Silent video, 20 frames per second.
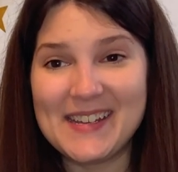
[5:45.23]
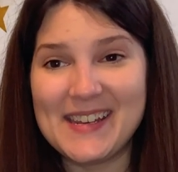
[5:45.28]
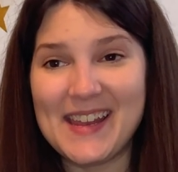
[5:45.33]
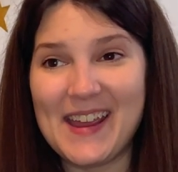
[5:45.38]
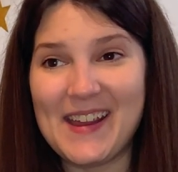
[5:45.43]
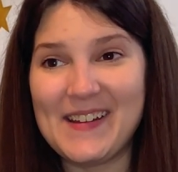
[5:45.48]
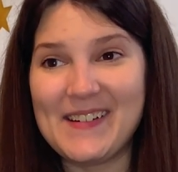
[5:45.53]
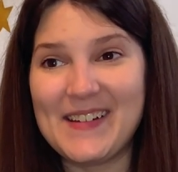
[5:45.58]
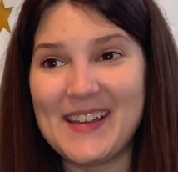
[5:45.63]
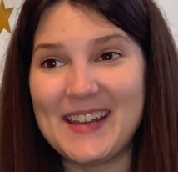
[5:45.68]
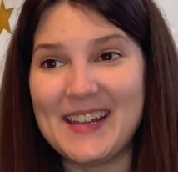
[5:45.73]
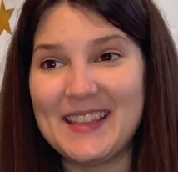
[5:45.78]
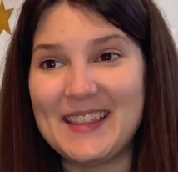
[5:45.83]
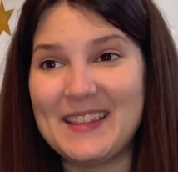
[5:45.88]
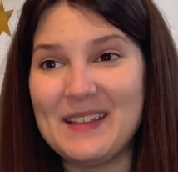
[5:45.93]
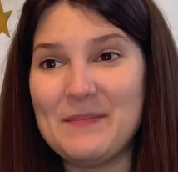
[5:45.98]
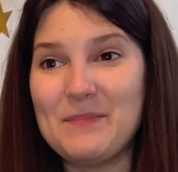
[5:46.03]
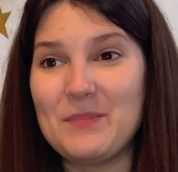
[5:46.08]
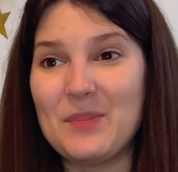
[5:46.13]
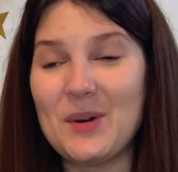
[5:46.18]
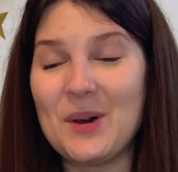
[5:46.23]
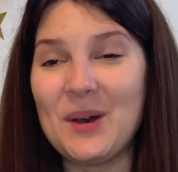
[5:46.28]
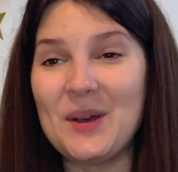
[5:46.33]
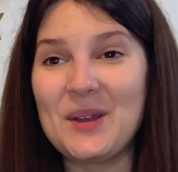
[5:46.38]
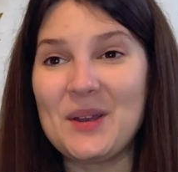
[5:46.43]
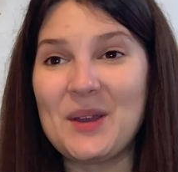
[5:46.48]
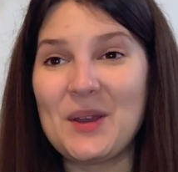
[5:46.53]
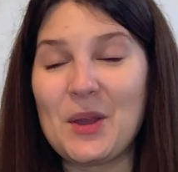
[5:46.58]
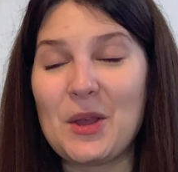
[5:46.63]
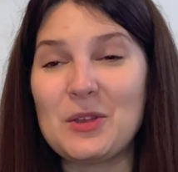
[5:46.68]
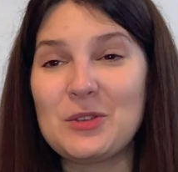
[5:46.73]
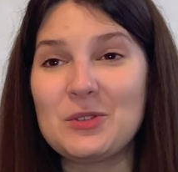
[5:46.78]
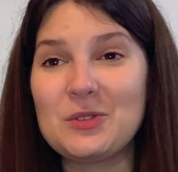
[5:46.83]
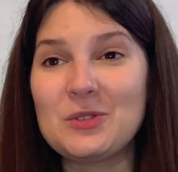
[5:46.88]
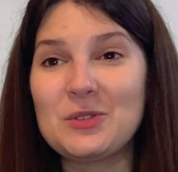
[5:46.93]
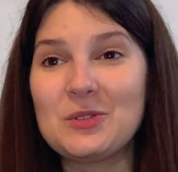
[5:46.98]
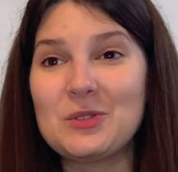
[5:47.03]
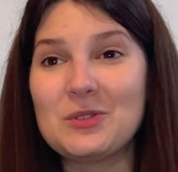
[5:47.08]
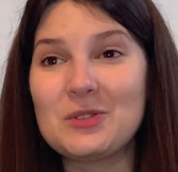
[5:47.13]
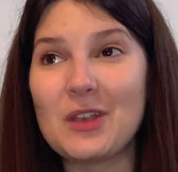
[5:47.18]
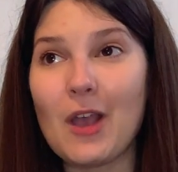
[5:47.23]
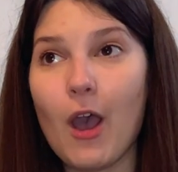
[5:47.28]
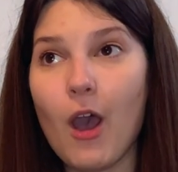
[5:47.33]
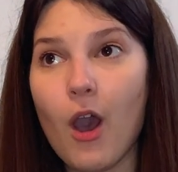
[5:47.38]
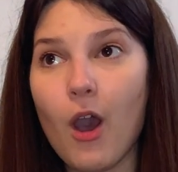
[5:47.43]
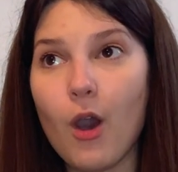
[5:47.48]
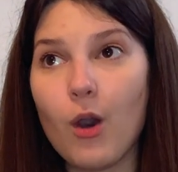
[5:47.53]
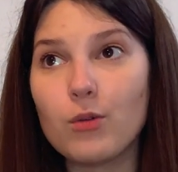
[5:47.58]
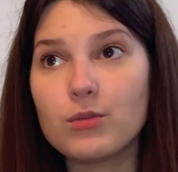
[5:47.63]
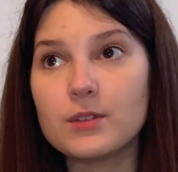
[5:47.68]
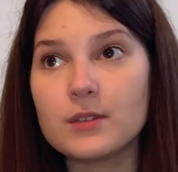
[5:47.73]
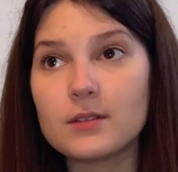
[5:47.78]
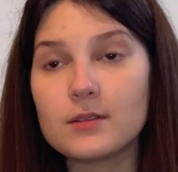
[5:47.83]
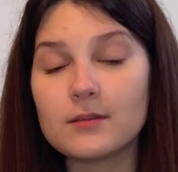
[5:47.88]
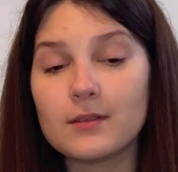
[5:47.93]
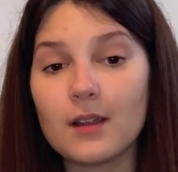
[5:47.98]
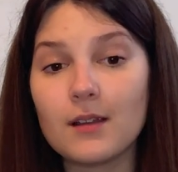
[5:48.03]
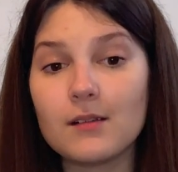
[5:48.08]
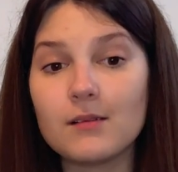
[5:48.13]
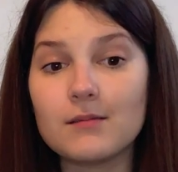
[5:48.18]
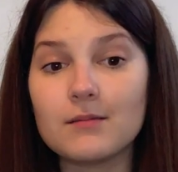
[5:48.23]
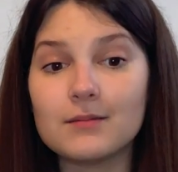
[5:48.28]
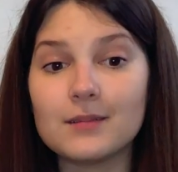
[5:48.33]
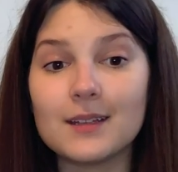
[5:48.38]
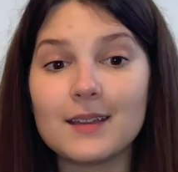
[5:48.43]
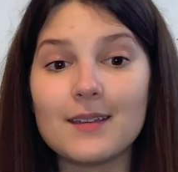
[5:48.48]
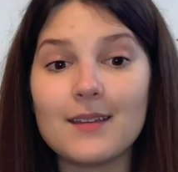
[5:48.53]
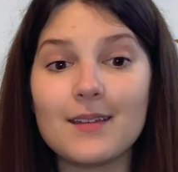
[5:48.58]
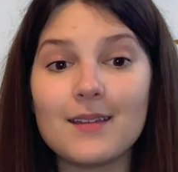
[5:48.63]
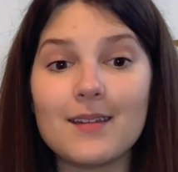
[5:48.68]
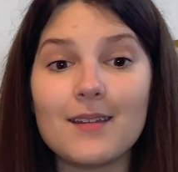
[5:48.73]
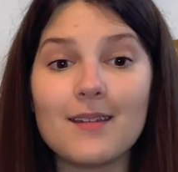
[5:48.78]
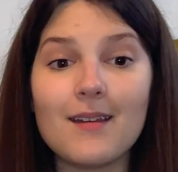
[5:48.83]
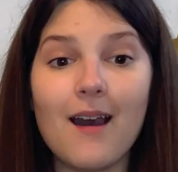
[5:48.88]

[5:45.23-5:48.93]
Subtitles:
narrated the book so slowly.